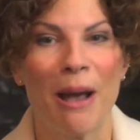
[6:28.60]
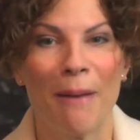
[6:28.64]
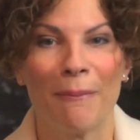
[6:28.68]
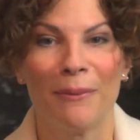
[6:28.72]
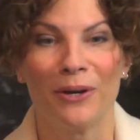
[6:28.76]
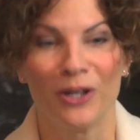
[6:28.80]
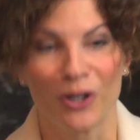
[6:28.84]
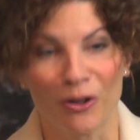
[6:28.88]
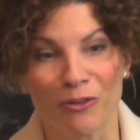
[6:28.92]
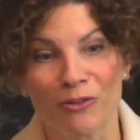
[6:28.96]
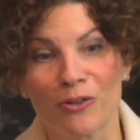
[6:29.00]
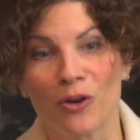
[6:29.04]

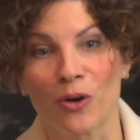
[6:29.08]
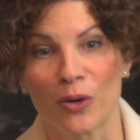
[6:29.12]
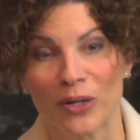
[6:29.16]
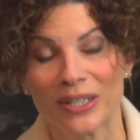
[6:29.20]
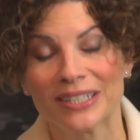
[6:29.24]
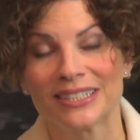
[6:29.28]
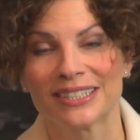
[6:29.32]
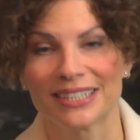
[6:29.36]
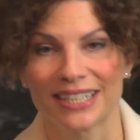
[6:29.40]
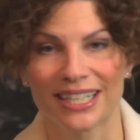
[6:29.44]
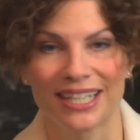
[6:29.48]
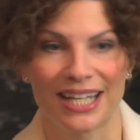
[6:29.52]
But of
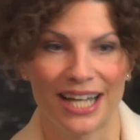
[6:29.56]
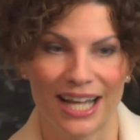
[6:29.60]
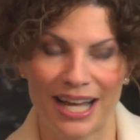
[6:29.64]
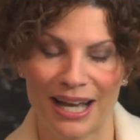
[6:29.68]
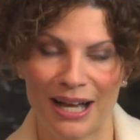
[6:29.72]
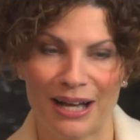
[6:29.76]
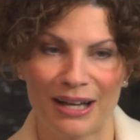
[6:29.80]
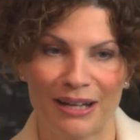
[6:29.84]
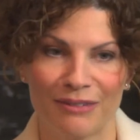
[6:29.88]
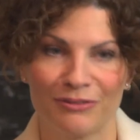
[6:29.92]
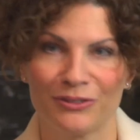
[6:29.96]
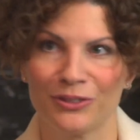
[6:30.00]
course,
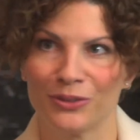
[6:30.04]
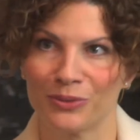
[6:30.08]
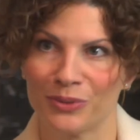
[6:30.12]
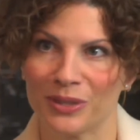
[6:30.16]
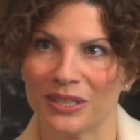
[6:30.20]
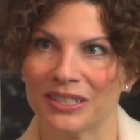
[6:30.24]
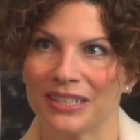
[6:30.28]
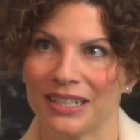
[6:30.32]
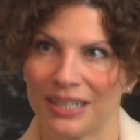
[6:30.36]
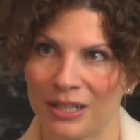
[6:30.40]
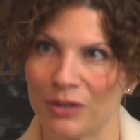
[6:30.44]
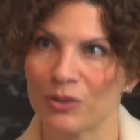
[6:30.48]

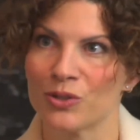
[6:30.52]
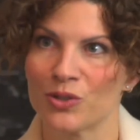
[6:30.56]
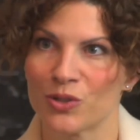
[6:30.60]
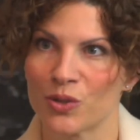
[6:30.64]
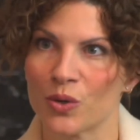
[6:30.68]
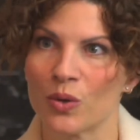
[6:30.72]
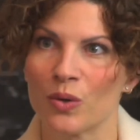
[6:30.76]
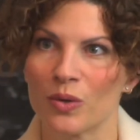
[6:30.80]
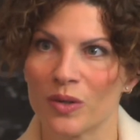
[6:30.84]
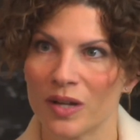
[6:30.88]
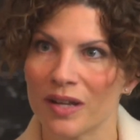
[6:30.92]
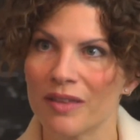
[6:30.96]
afterward, I
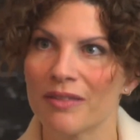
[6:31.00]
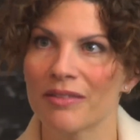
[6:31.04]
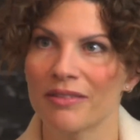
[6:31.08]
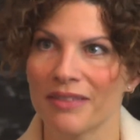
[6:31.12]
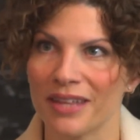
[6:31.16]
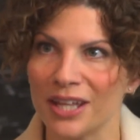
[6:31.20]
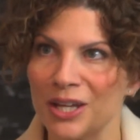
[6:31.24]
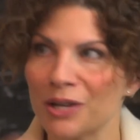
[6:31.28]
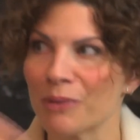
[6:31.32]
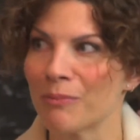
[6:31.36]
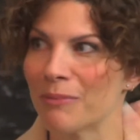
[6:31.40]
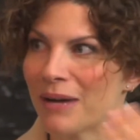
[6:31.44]
also
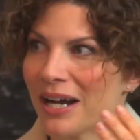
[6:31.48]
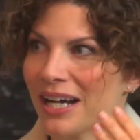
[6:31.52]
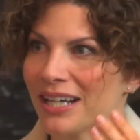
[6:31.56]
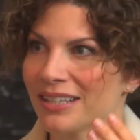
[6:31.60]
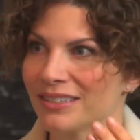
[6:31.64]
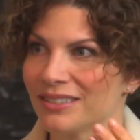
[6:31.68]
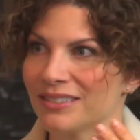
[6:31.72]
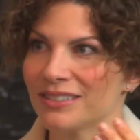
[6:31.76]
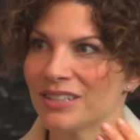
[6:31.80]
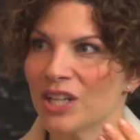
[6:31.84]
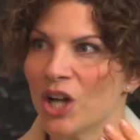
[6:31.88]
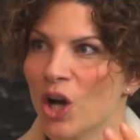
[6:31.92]
think
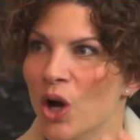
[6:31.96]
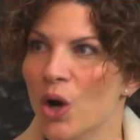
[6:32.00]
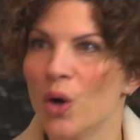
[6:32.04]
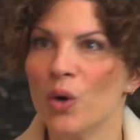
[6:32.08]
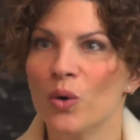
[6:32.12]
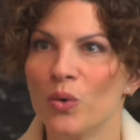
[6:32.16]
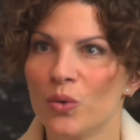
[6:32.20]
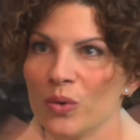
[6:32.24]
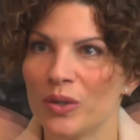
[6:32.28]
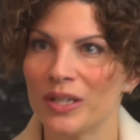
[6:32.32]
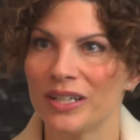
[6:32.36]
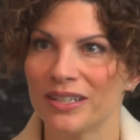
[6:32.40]
about
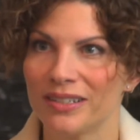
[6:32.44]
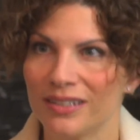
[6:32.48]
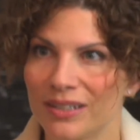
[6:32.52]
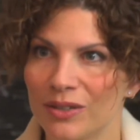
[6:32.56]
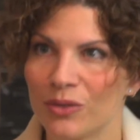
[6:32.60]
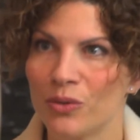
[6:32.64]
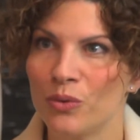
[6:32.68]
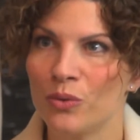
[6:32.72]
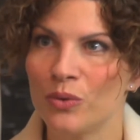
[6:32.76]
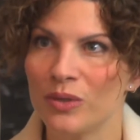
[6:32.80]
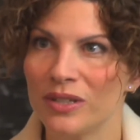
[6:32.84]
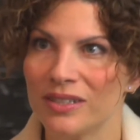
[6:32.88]
who
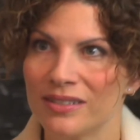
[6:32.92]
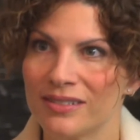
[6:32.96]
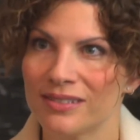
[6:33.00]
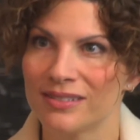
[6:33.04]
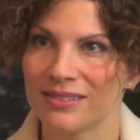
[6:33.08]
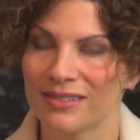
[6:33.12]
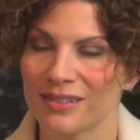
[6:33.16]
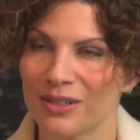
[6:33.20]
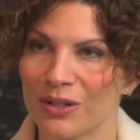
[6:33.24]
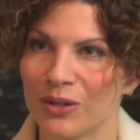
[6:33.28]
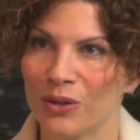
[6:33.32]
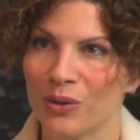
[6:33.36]

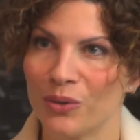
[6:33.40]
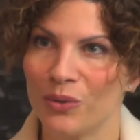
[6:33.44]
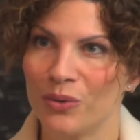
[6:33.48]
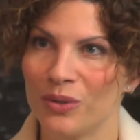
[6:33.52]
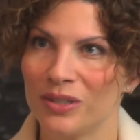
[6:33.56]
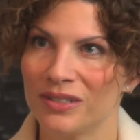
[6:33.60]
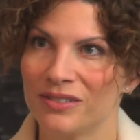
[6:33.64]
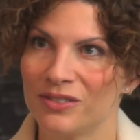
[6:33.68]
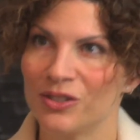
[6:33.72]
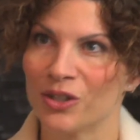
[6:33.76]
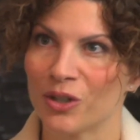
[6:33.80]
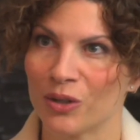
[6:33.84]
is
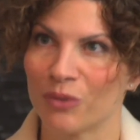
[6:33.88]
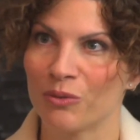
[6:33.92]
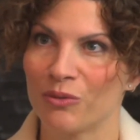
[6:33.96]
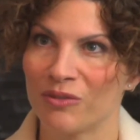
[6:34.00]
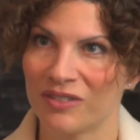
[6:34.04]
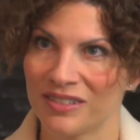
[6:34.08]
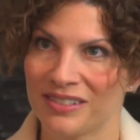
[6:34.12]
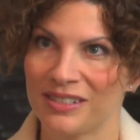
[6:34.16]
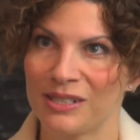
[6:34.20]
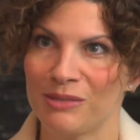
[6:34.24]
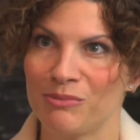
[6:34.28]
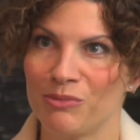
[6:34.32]
the
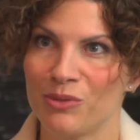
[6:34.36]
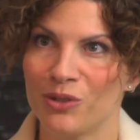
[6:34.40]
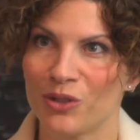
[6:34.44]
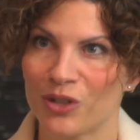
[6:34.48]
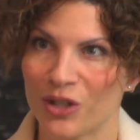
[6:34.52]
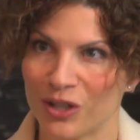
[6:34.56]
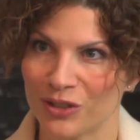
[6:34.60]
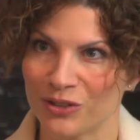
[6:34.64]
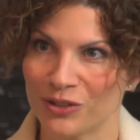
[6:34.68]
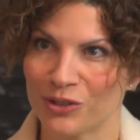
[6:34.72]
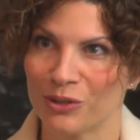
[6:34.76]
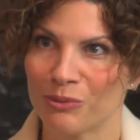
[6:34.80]
vestibule
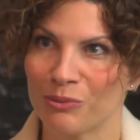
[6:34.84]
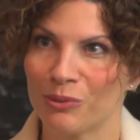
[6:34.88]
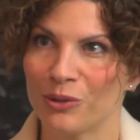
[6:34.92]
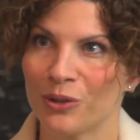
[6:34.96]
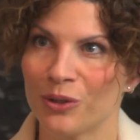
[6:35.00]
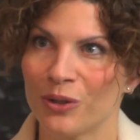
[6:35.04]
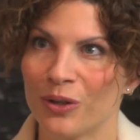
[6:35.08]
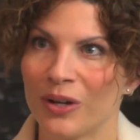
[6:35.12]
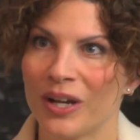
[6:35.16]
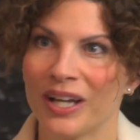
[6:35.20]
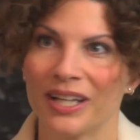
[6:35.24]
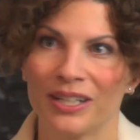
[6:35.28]

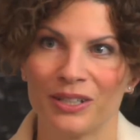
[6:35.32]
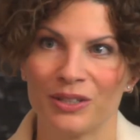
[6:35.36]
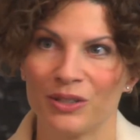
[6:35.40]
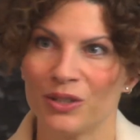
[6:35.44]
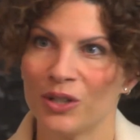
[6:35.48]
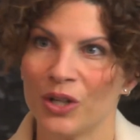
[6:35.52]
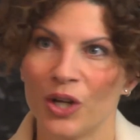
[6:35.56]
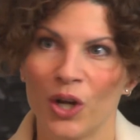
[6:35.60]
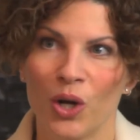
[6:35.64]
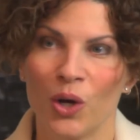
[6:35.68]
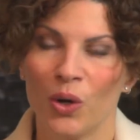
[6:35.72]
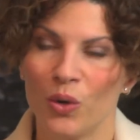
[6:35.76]
customer, and
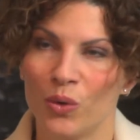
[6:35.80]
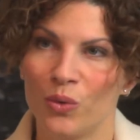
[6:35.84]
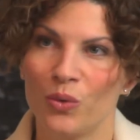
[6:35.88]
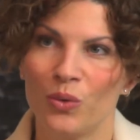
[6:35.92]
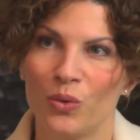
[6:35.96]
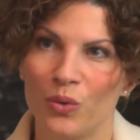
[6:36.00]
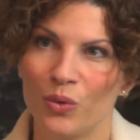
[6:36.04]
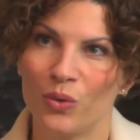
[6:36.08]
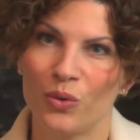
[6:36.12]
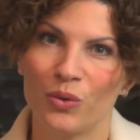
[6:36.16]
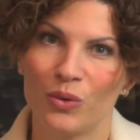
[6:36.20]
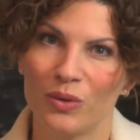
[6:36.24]

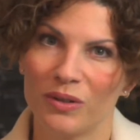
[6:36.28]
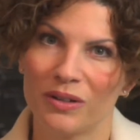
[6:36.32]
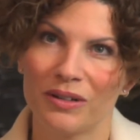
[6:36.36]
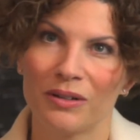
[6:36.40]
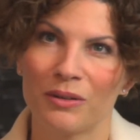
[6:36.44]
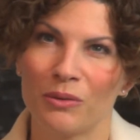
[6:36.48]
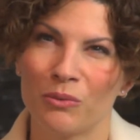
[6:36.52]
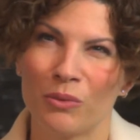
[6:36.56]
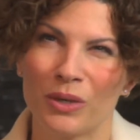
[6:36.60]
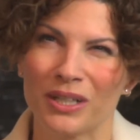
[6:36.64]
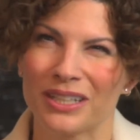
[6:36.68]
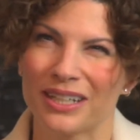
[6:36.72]

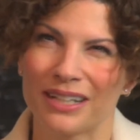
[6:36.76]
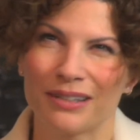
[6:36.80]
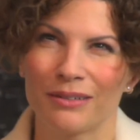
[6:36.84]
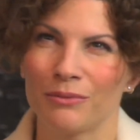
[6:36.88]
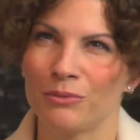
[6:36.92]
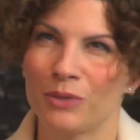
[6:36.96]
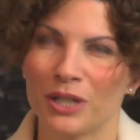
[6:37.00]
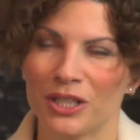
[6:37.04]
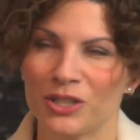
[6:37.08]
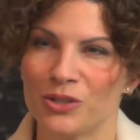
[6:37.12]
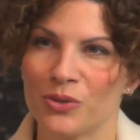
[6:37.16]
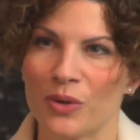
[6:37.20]

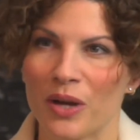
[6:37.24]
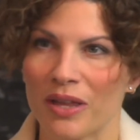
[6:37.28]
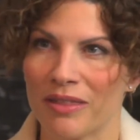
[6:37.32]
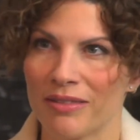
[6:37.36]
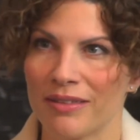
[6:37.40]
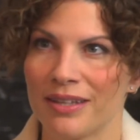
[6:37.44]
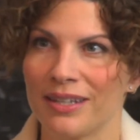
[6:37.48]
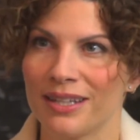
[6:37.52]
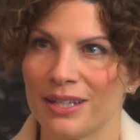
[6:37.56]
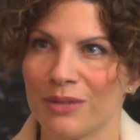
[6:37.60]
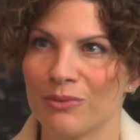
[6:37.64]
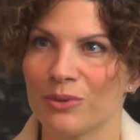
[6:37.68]
what do I
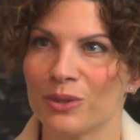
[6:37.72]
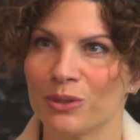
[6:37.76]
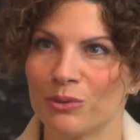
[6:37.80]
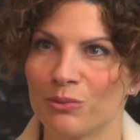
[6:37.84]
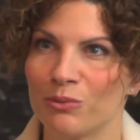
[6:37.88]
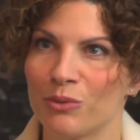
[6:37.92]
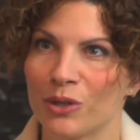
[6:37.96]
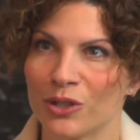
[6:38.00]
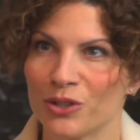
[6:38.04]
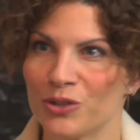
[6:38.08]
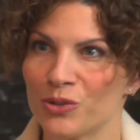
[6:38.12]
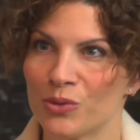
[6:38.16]
think they will
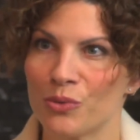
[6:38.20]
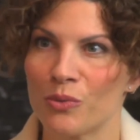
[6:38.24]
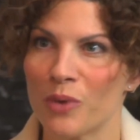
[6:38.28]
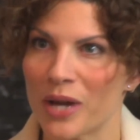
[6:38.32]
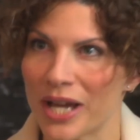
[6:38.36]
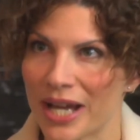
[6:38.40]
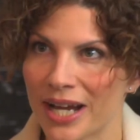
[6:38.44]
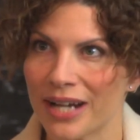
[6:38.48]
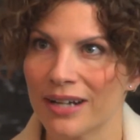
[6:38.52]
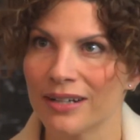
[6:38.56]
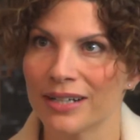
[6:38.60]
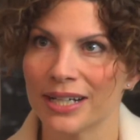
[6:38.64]
want to
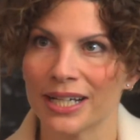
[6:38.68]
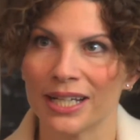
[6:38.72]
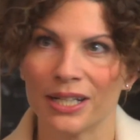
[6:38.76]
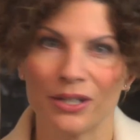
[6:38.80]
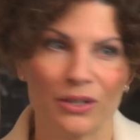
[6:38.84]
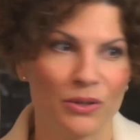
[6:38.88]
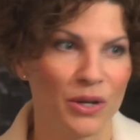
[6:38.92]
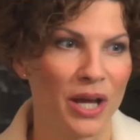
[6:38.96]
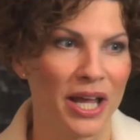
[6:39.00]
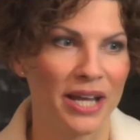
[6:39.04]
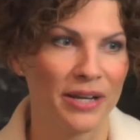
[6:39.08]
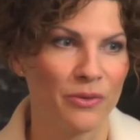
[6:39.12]
wear,
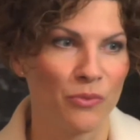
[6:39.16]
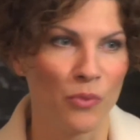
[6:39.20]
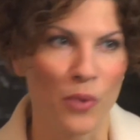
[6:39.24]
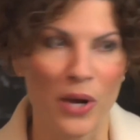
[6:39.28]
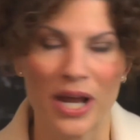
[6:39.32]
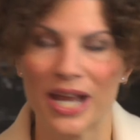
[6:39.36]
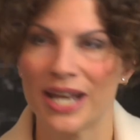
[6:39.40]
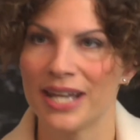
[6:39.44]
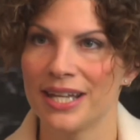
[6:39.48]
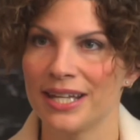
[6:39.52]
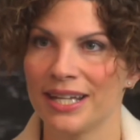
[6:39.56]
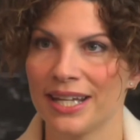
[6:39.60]
and
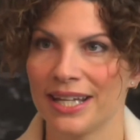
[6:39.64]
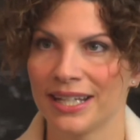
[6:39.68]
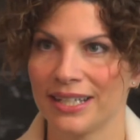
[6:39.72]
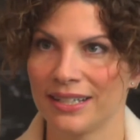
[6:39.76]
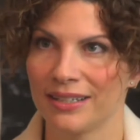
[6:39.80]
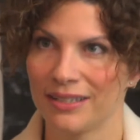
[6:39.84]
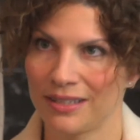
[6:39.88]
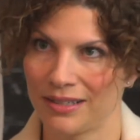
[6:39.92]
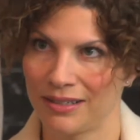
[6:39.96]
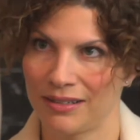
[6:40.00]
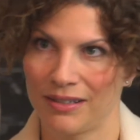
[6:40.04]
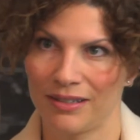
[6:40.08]
when,
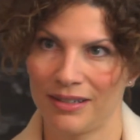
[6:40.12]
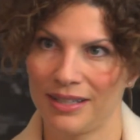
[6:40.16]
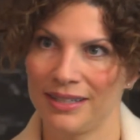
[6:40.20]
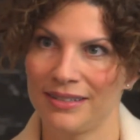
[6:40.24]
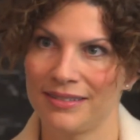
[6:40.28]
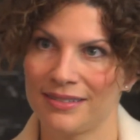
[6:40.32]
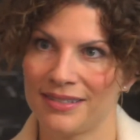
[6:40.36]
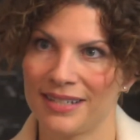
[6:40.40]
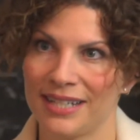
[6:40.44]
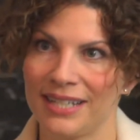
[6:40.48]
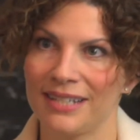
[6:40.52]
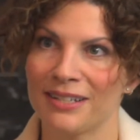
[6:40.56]
and
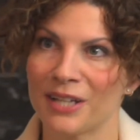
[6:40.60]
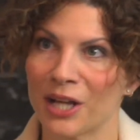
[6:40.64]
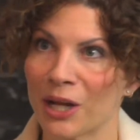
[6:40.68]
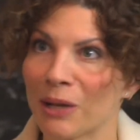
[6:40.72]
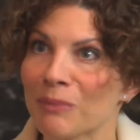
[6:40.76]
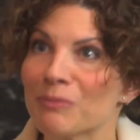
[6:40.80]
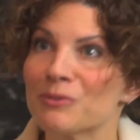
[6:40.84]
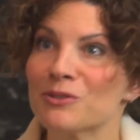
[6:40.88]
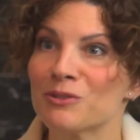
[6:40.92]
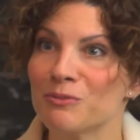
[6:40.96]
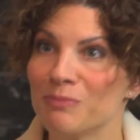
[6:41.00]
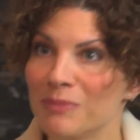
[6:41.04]
it
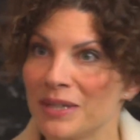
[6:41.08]
helps